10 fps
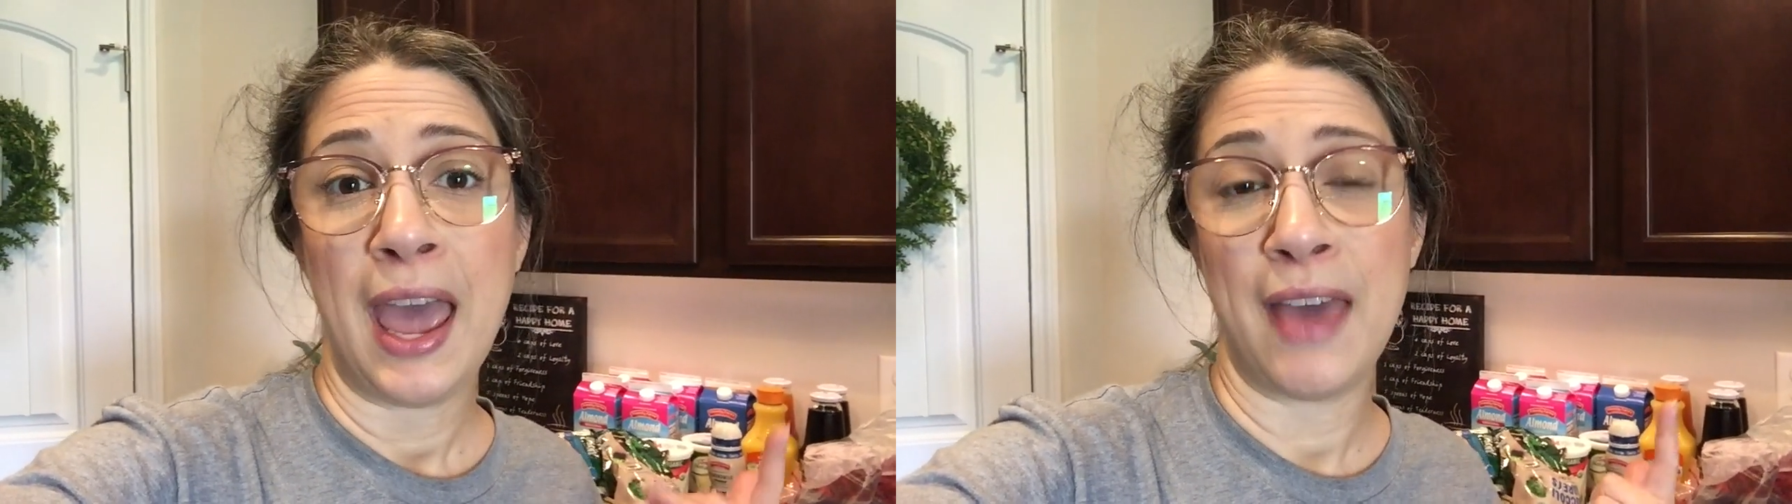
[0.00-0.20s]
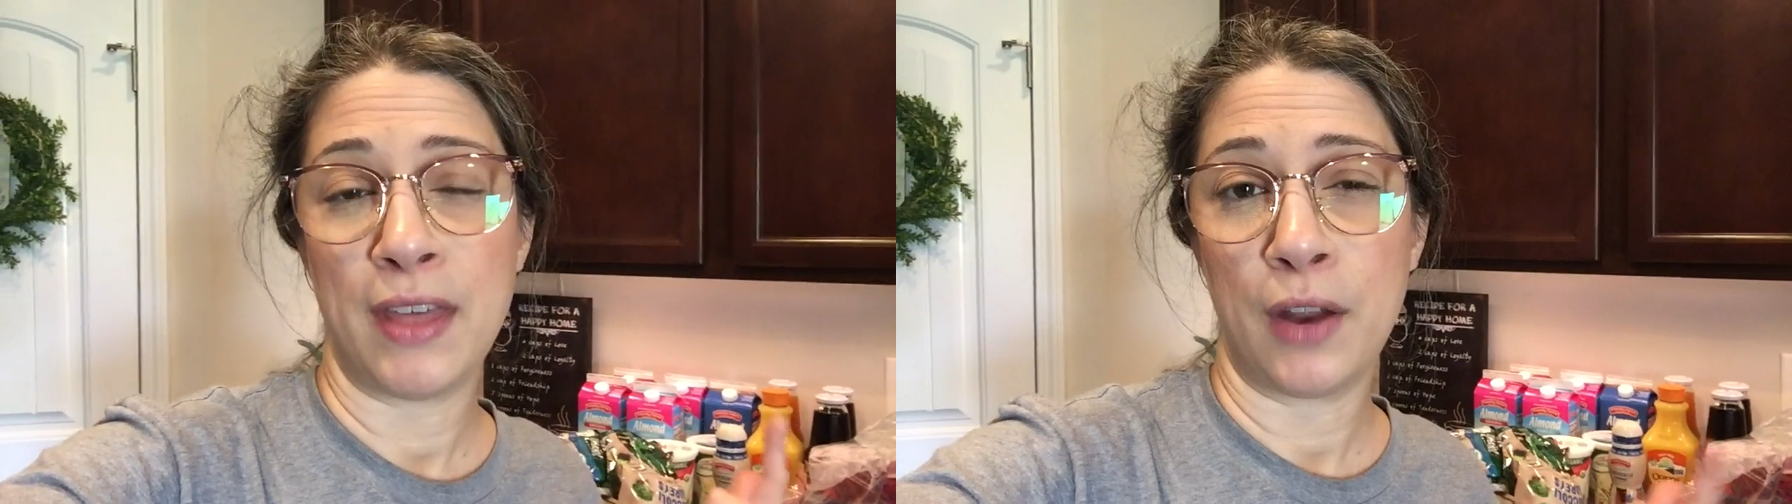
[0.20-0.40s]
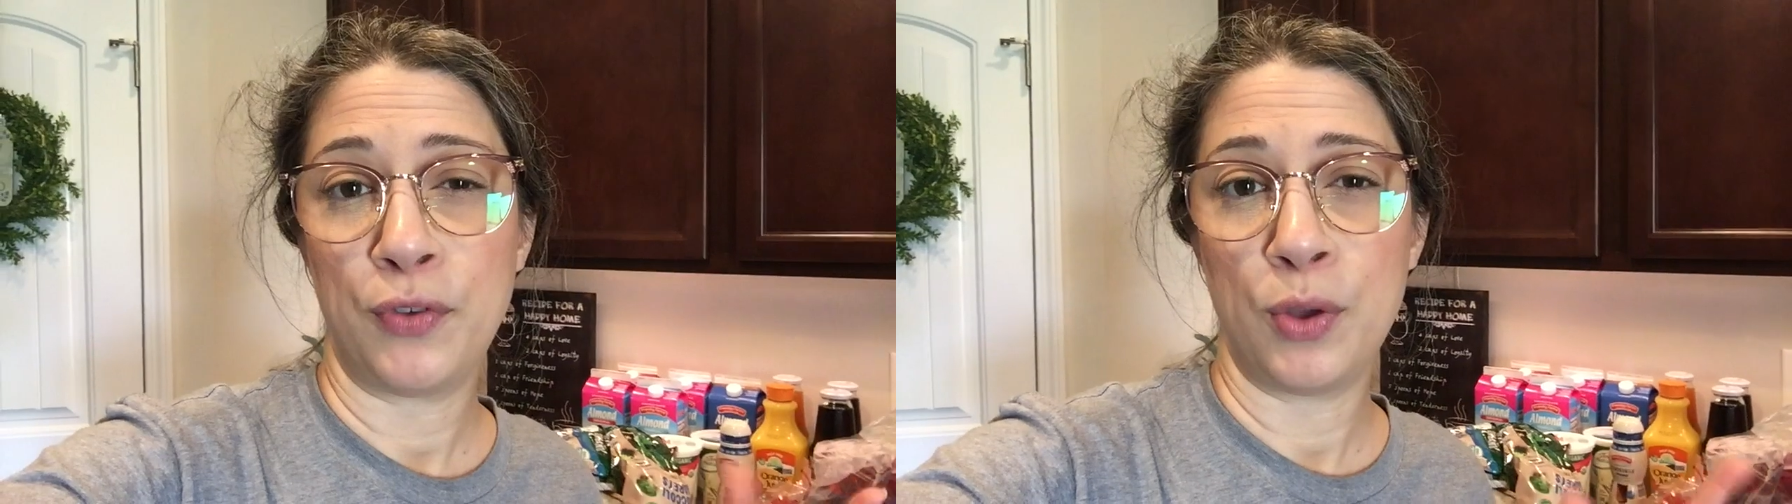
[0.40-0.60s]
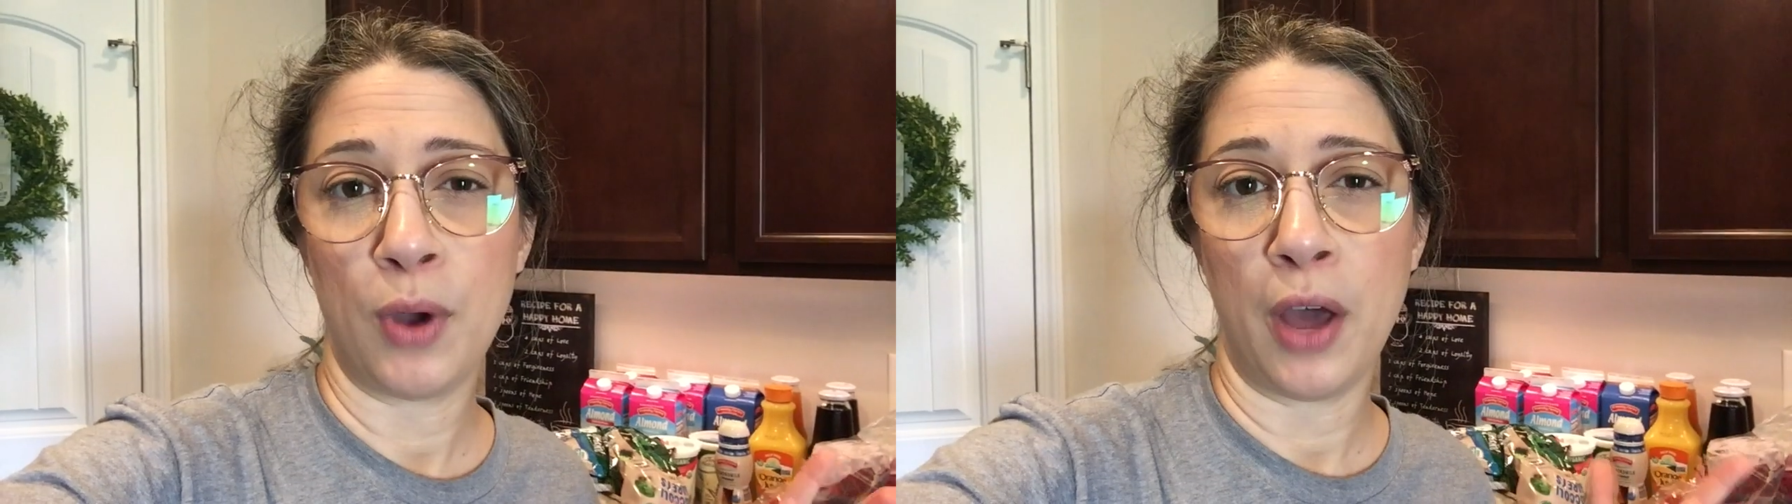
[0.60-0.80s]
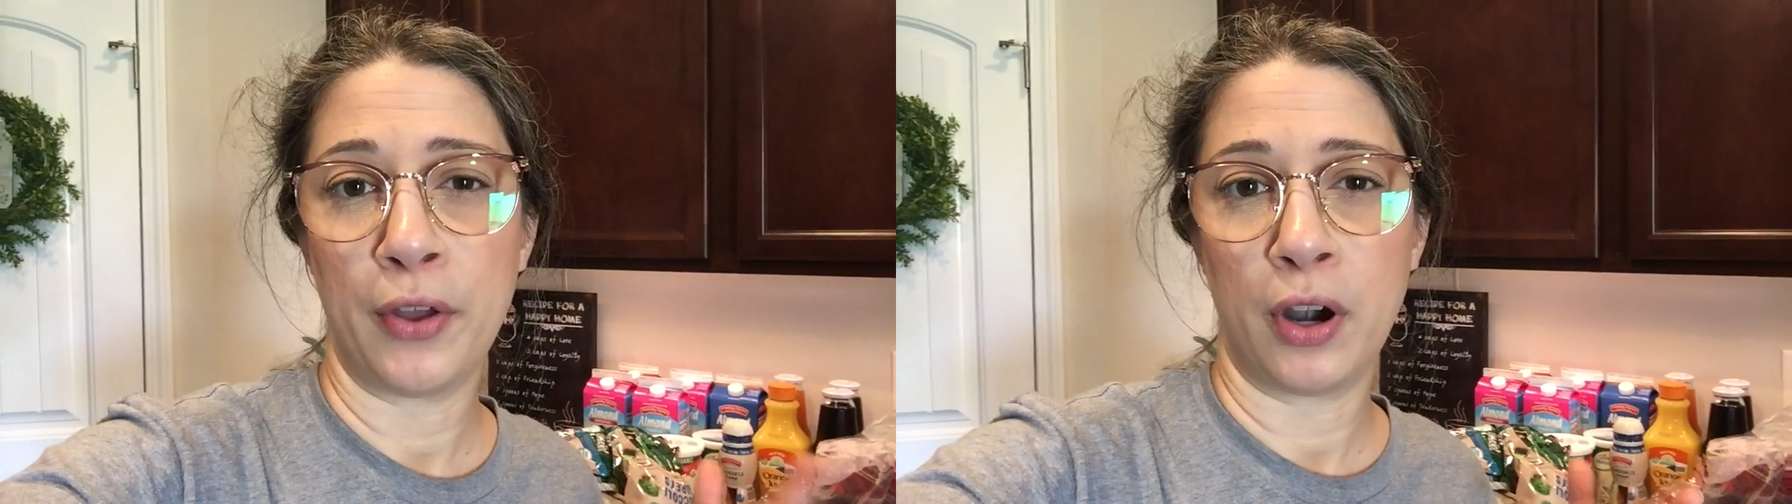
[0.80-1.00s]
and then a few
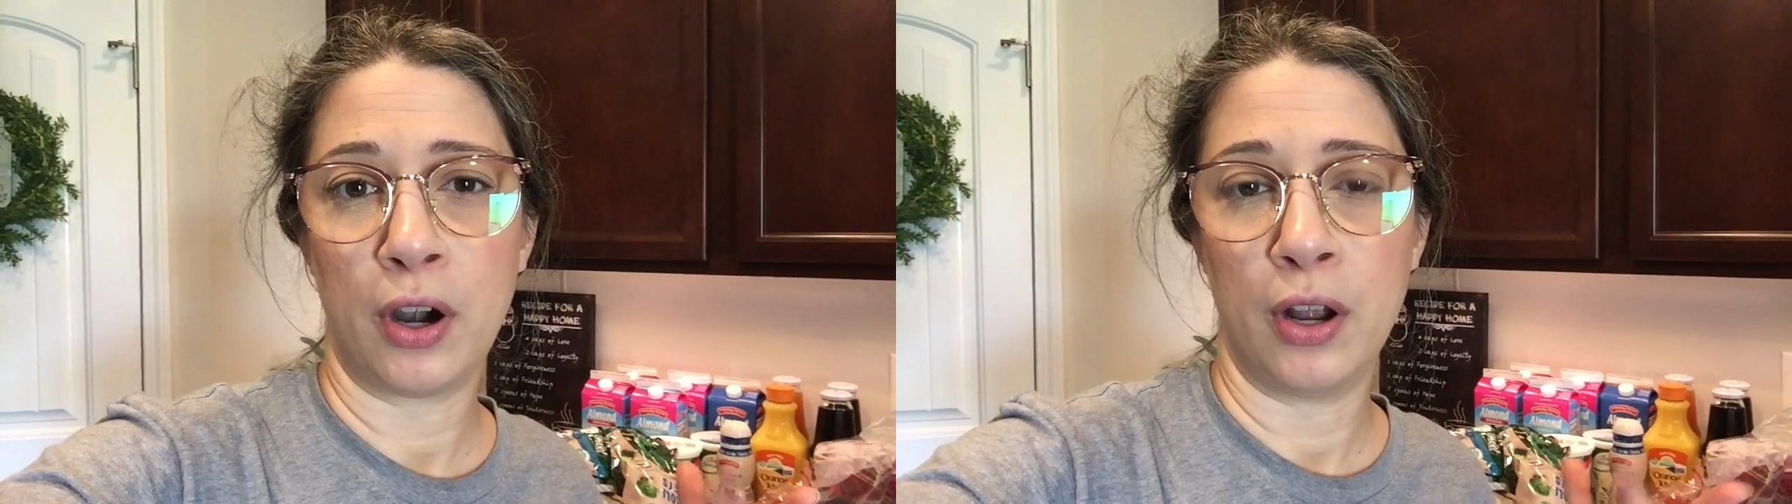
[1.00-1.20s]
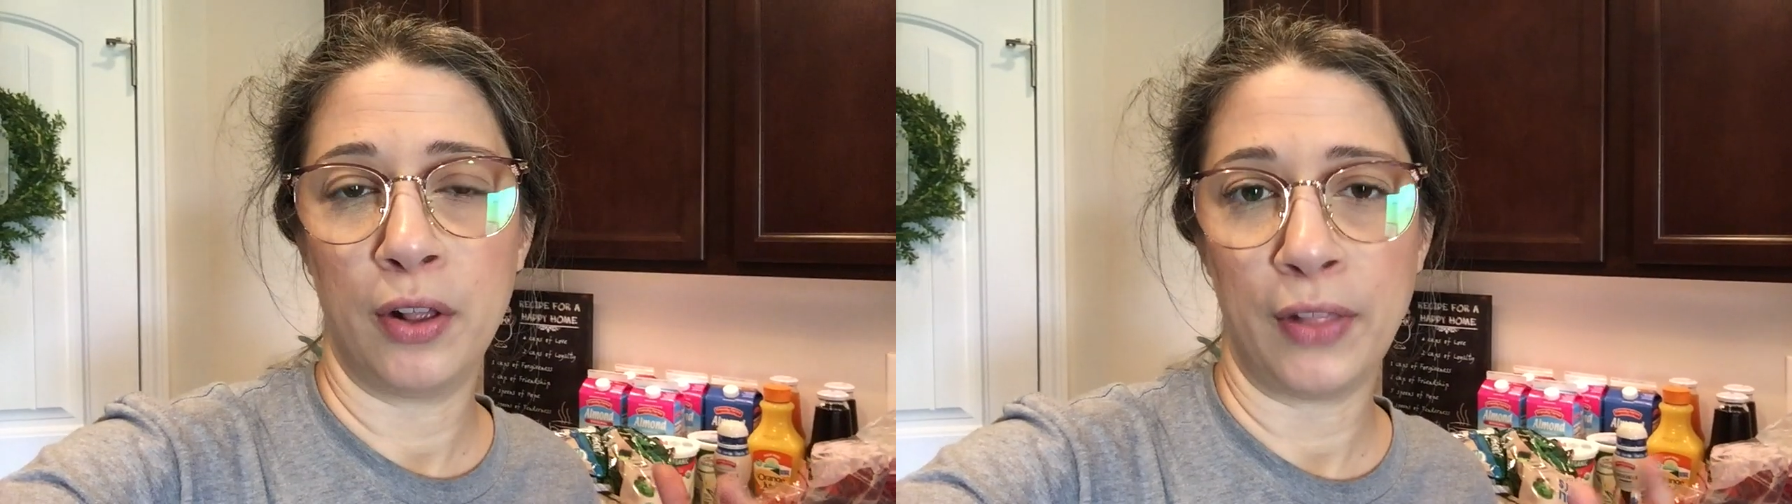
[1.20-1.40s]
other